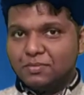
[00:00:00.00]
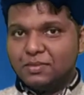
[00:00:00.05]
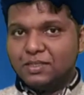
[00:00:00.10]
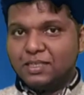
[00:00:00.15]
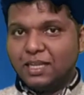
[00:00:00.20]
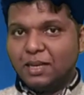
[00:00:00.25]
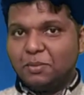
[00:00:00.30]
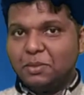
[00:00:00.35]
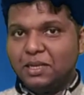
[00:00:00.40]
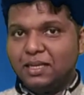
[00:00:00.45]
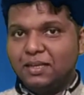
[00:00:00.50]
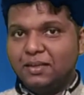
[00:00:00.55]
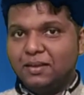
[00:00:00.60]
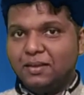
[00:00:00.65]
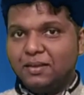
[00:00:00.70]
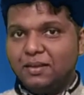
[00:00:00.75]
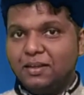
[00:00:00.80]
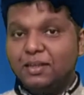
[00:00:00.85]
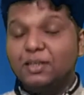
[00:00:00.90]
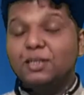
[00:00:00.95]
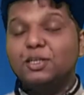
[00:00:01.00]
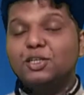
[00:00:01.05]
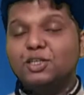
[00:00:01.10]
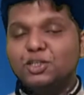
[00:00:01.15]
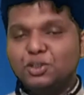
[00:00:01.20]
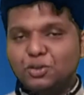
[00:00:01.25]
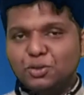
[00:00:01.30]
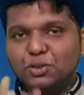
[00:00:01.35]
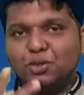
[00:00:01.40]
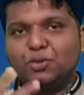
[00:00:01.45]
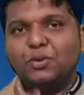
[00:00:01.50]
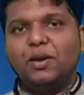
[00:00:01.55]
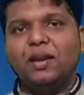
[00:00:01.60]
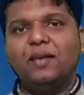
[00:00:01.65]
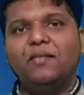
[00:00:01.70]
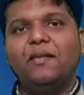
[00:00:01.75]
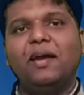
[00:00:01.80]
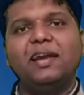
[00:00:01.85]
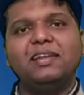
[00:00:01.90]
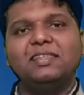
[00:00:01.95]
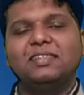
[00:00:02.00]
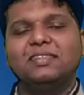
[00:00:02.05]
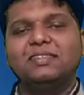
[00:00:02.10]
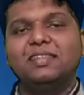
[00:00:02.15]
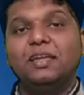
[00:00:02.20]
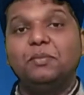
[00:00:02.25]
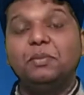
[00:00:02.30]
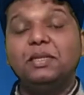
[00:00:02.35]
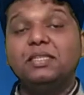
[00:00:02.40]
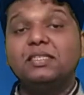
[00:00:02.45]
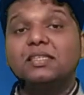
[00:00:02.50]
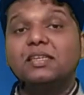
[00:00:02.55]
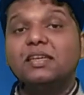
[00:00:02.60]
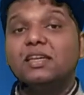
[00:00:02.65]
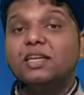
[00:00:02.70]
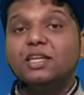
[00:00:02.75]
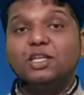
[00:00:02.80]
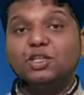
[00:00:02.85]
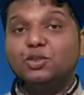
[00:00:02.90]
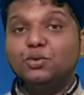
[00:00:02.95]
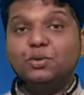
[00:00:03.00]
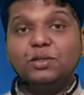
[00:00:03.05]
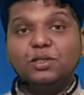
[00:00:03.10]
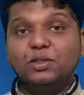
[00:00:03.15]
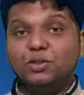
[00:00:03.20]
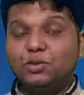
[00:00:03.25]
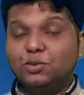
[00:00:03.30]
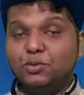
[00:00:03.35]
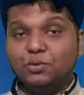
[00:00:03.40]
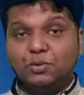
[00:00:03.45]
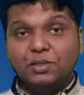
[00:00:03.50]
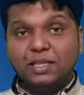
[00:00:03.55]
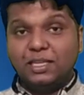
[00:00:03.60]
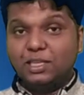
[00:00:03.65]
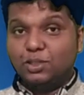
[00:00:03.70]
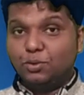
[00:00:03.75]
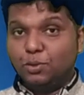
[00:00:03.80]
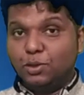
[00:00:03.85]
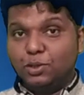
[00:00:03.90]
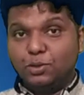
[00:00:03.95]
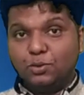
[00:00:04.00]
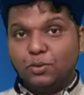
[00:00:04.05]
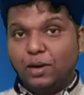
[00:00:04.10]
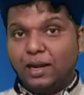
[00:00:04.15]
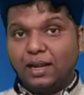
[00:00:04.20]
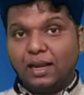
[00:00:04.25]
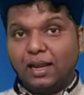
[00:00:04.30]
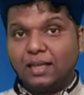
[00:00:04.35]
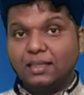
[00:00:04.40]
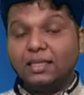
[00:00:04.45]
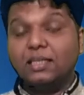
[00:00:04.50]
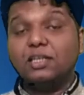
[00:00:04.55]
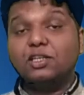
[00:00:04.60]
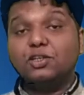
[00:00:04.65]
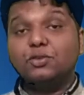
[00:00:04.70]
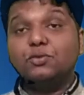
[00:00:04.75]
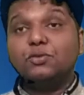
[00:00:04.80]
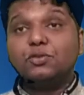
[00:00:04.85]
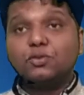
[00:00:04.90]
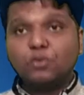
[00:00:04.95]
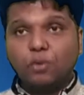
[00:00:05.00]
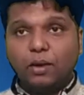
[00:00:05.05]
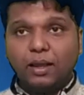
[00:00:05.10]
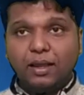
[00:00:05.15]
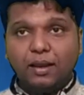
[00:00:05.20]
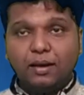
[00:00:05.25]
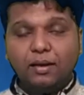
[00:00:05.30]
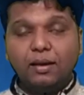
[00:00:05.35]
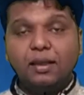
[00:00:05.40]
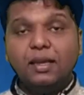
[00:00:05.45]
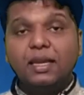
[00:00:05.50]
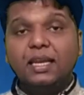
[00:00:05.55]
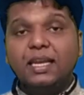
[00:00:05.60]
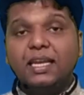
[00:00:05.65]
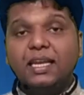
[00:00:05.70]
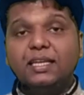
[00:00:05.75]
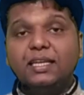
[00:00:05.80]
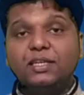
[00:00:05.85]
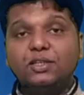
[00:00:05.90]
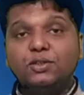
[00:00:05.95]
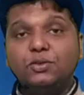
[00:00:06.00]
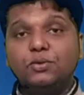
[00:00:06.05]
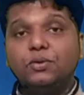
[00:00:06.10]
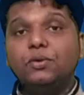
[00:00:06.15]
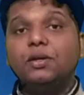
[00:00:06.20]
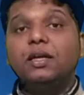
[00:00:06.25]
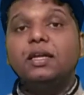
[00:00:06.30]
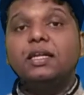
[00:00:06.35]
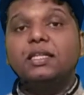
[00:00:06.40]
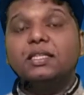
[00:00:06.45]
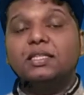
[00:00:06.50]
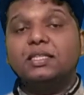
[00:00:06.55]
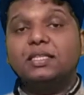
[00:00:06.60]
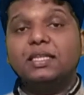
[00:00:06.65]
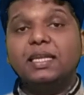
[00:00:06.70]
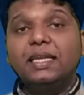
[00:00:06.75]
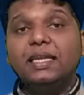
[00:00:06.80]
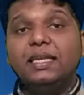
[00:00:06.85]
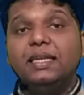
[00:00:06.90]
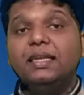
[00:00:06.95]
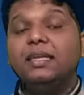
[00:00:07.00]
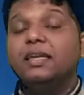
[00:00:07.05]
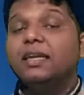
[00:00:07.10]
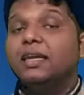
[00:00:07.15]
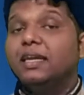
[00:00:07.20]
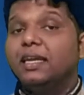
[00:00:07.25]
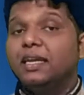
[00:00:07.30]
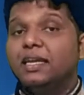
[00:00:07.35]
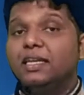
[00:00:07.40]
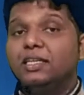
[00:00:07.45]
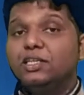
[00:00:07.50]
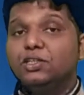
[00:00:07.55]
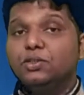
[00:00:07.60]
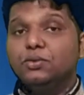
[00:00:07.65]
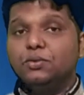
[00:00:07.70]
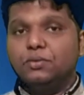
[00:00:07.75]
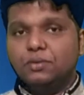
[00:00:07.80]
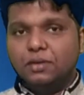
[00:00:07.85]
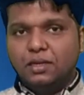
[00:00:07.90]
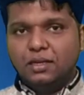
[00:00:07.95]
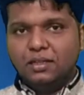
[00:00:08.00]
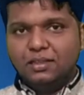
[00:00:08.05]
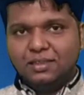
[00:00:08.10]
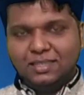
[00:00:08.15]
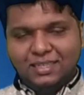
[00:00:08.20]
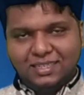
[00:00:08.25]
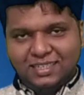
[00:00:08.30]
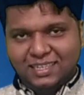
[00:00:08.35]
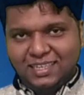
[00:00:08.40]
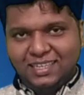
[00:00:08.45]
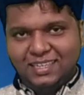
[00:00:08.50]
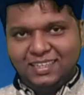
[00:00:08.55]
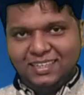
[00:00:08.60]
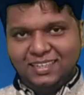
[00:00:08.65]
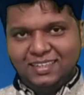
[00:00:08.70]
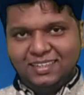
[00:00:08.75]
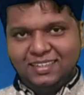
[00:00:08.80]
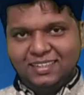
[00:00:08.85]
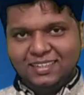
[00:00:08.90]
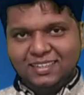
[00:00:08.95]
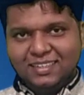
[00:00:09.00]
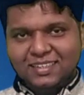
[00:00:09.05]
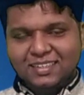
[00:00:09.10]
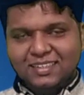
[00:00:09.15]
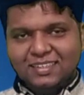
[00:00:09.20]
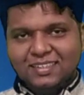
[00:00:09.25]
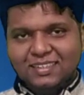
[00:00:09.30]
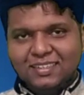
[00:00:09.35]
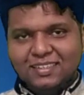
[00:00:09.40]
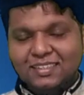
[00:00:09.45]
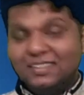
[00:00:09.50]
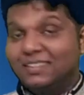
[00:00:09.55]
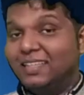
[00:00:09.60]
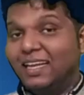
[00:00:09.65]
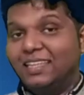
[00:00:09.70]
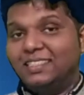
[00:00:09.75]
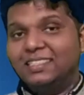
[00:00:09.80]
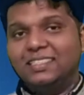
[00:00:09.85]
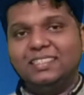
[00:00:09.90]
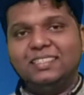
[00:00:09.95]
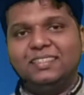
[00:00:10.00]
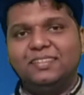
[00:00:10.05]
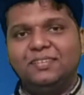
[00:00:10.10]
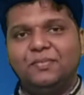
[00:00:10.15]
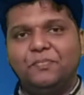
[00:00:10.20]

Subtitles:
tell me, 2 square, right? That means 2 into 2. There is no need to write like that. 2 square into 3 into 13. That's it.